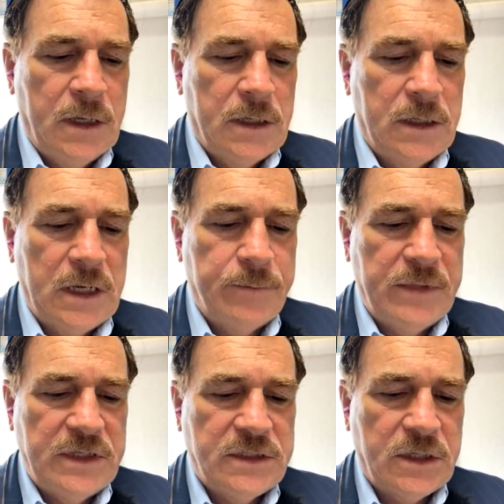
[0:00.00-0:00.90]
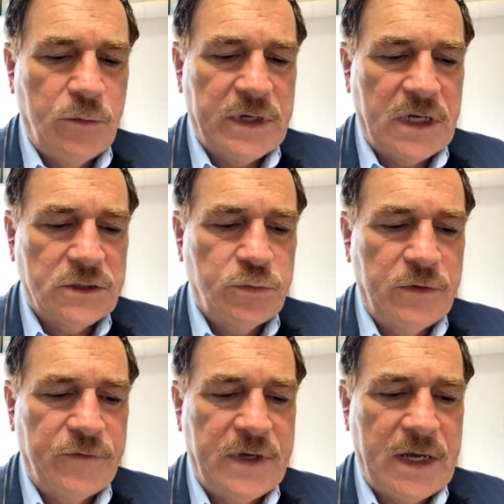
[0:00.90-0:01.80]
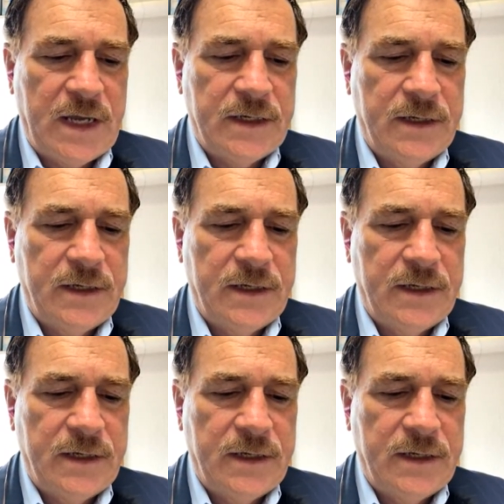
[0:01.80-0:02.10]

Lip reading: Let me see what else we've got.